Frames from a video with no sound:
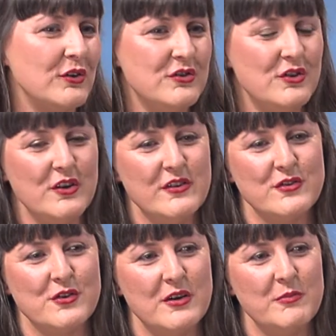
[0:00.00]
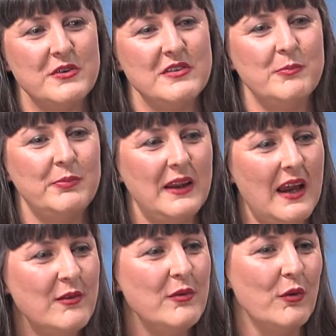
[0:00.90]
She knew the story, but she
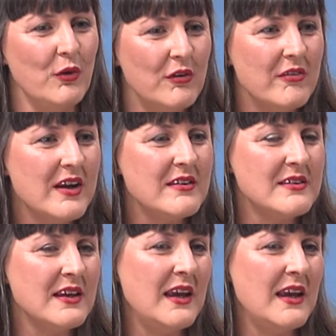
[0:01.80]
played with all of us.